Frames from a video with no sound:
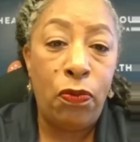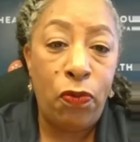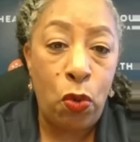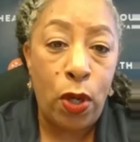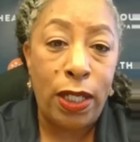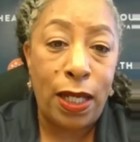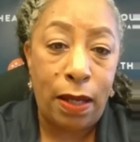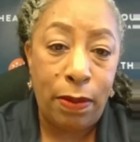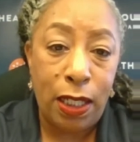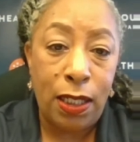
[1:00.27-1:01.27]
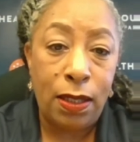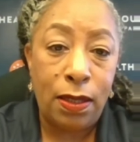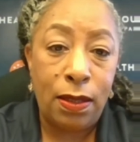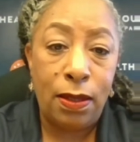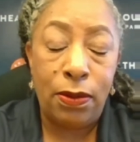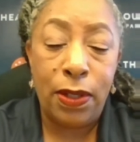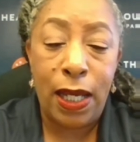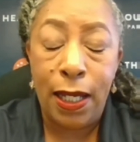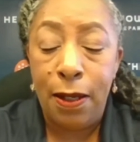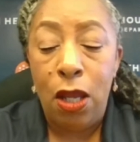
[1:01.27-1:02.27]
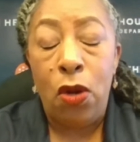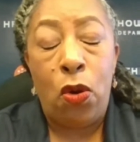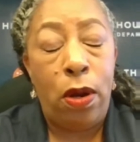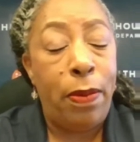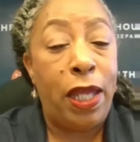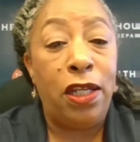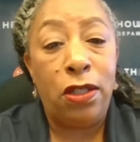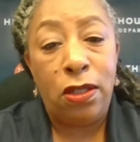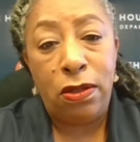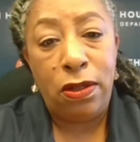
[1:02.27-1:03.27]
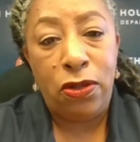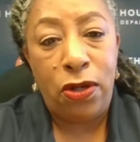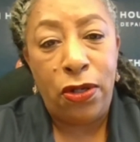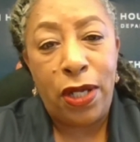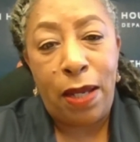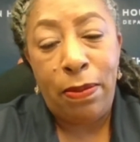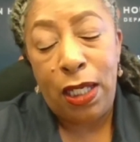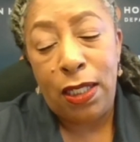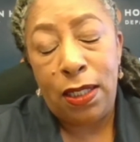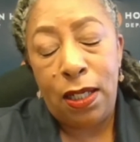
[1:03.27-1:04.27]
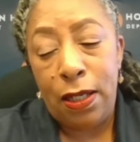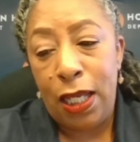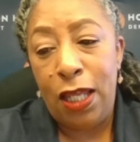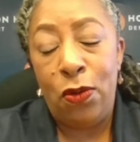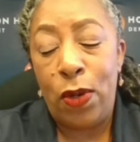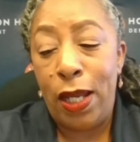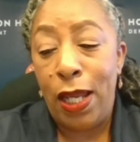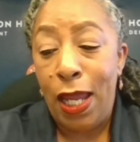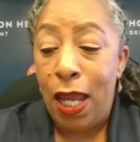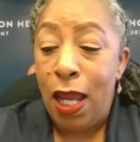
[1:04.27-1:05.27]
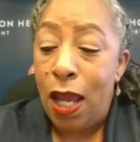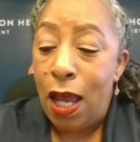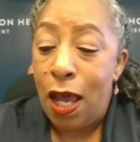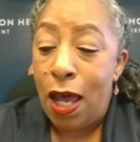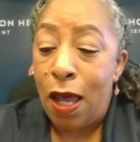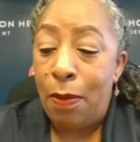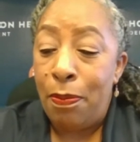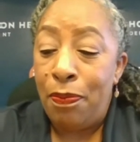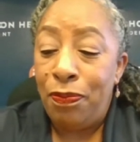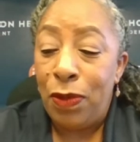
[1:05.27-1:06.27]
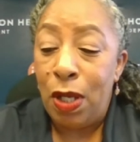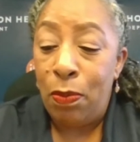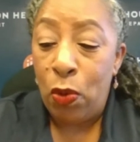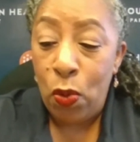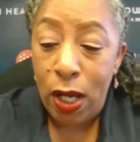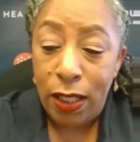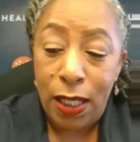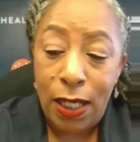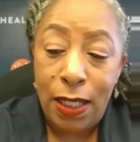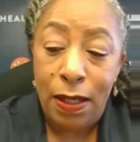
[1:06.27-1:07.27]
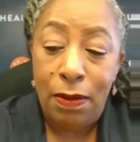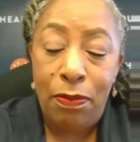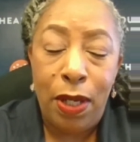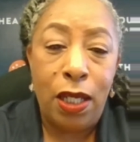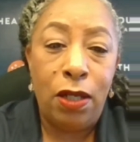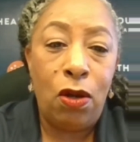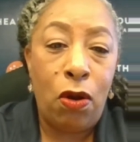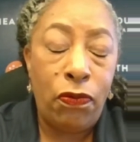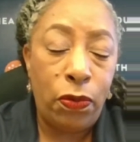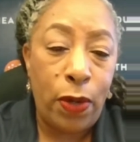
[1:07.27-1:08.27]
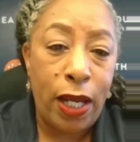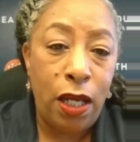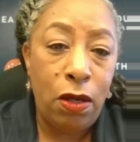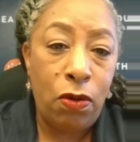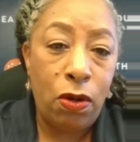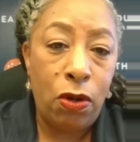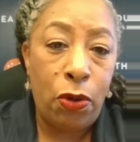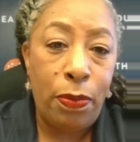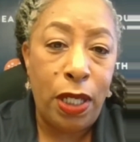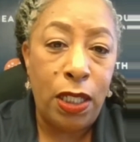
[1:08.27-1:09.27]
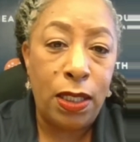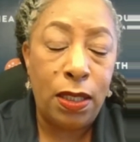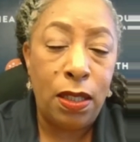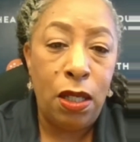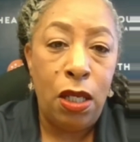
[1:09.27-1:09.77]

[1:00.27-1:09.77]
avoid diabetes, okay, or manage your diabetes, either way. Number one, being overweight or obese.